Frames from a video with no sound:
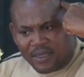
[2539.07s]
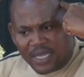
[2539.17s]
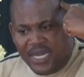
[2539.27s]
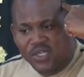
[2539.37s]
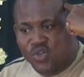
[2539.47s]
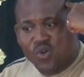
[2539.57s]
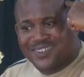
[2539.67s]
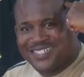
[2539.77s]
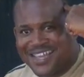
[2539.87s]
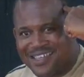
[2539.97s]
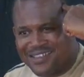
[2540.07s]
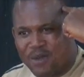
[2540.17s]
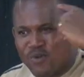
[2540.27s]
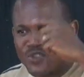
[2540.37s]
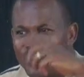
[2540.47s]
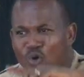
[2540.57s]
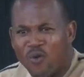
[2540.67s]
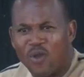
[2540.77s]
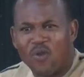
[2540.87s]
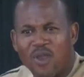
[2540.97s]
In those days, there was
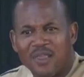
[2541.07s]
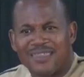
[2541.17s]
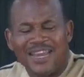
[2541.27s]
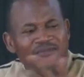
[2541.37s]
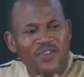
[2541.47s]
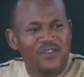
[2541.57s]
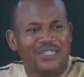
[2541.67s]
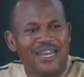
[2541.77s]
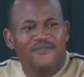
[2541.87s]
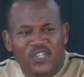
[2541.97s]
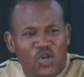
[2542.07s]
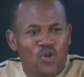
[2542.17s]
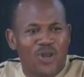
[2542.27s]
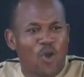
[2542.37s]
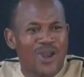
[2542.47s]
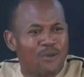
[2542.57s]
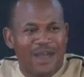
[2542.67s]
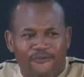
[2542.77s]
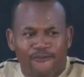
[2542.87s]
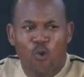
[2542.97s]
no television on, on our
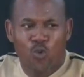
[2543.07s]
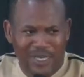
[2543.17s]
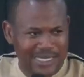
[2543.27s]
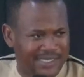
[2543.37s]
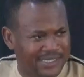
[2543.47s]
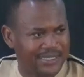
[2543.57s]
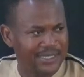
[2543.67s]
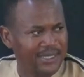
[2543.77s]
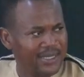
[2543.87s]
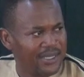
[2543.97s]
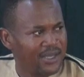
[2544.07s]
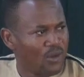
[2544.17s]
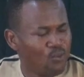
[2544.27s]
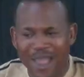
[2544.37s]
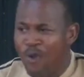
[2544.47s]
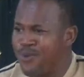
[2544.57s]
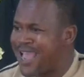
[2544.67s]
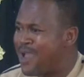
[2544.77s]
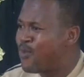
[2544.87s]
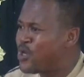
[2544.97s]
phones. When we
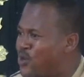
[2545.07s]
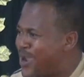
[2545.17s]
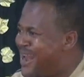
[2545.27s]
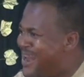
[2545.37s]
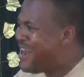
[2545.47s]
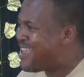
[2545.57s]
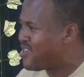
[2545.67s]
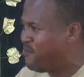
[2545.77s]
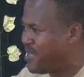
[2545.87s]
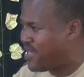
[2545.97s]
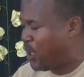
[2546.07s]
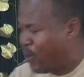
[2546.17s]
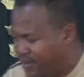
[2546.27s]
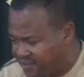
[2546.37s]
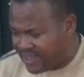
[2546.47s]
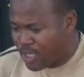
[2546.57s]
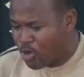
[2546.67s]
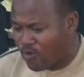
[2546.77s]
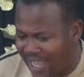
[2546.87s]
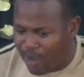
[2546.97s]
are, we, we are less busy, we think
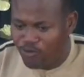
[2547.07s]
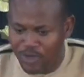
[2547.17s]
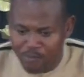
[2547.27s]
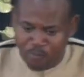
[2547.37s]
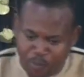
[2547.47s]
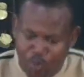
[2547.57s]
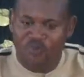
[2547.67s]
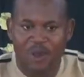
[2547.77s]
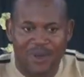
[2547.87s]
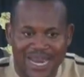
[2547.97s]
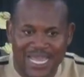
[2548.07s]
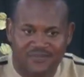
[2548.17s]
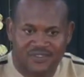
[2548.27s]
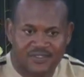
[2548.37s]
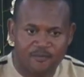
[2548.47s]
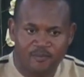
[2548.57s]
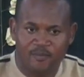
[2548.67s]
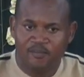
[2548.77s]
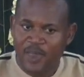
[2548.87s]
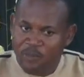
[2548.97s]
of how to improve our lives.
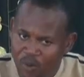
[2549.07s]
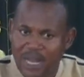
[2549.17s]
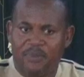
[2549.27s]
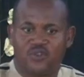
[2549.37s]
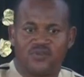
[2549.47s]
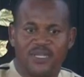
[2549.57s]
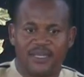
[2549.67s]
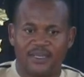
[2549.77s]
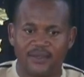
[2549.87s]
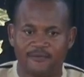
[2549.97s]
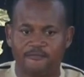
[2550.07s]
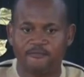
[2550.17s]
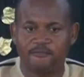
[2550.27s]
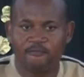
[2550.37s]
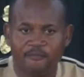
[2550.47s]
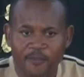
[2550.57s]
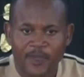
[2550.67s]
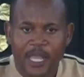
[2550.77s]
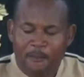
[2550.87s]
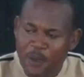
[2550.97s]
But what about today?
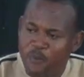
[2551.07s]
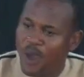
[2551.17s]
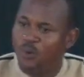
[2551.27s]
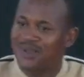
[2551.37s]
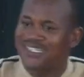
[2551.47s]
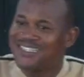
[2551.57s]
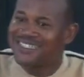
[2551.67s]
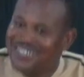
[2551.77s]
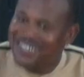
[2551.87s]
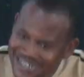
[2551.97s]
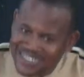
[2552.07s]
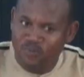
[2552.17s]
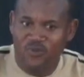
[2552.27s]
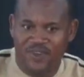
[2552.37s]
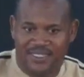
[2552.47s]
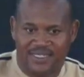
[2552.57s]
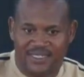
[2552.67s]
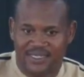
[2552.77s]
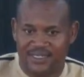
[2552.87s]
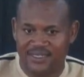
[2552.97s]
People are watching serious
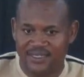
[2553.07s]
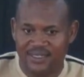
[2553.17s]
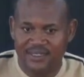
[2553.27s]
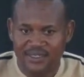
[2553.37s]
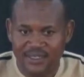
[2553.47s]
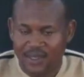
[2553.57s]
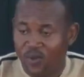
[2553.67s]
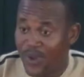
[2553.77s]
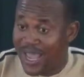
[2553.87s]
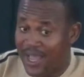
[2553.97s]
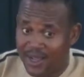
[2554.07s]
movies. Where?